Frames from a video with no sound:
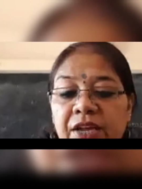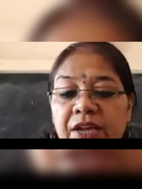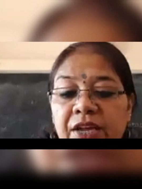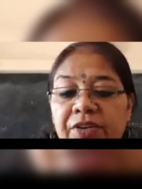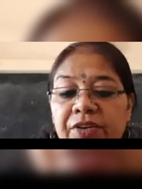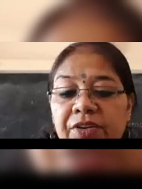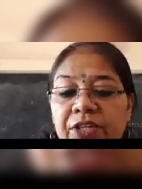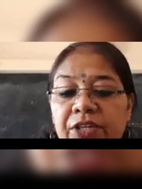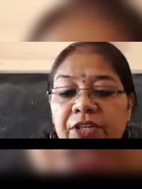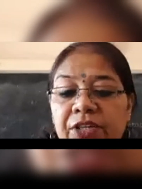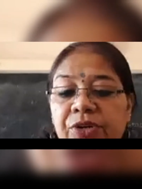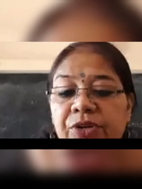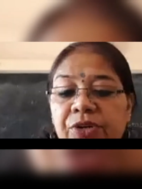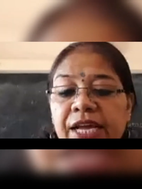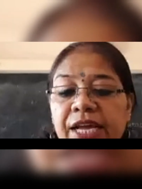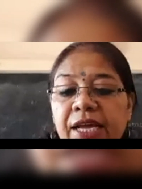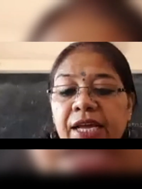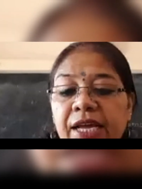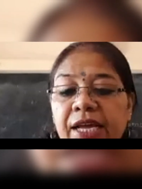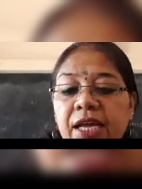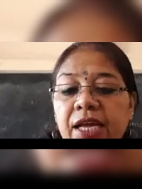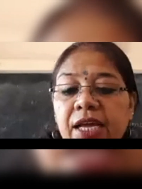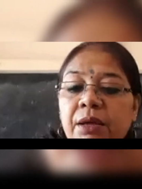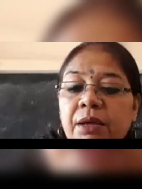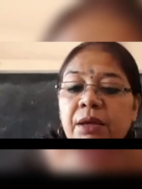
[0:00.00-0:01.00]
Even
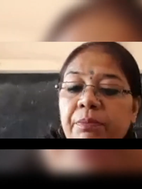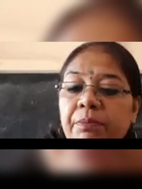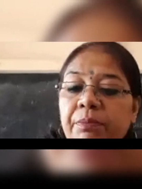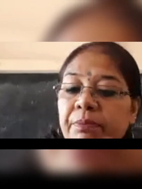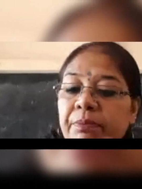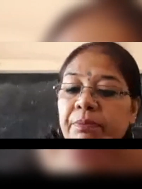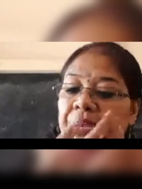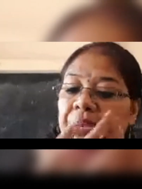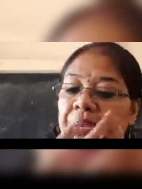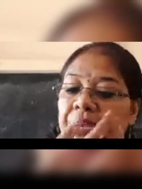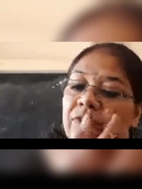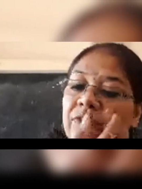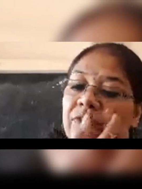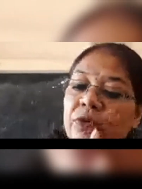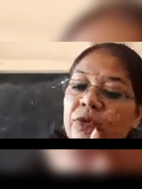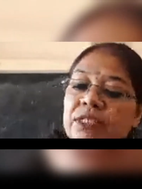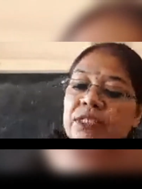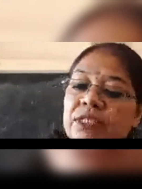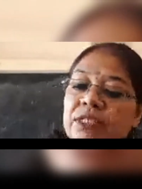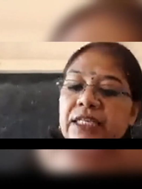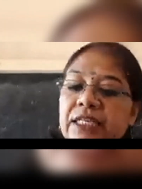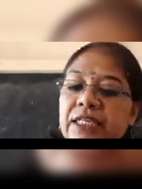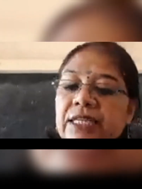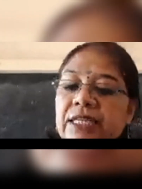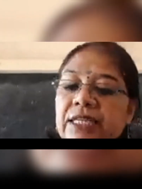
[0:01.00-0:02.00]
today, many of
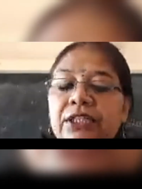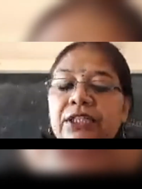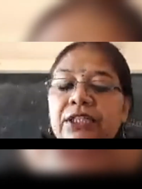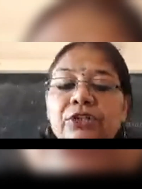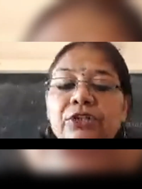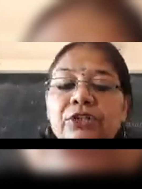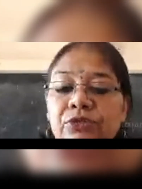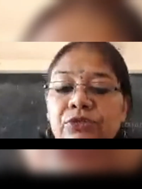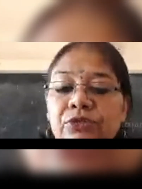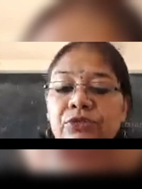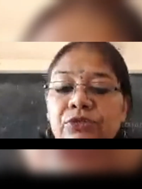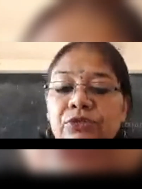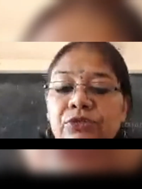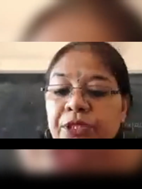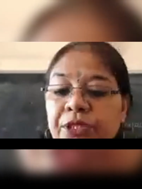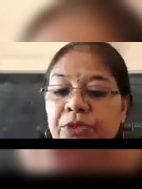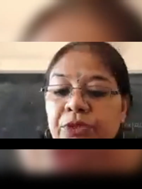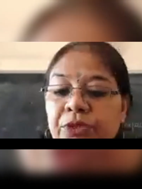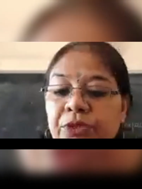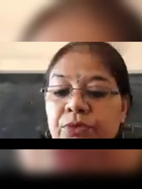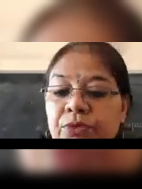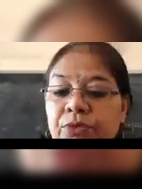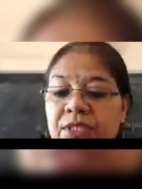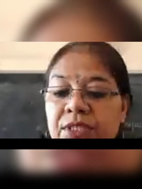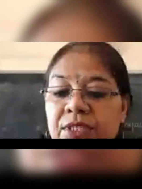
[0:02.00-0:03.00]
those things
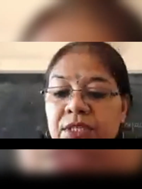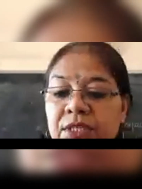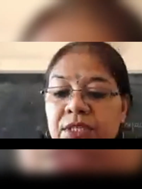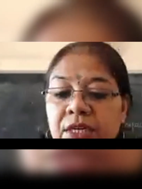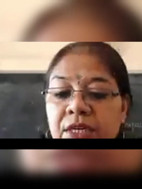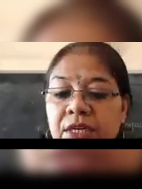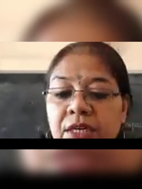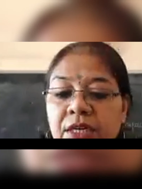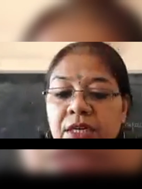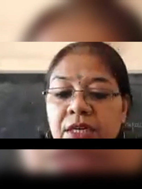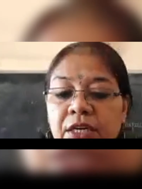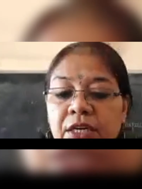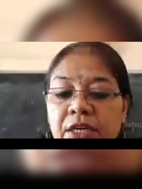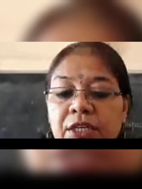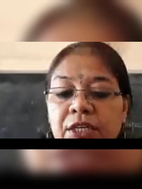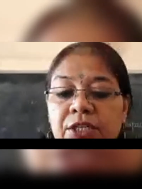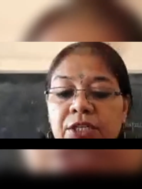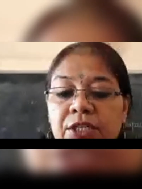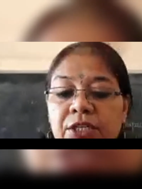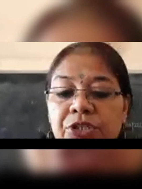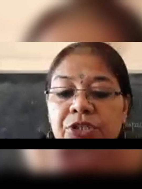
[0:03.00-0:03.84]
continue to be used.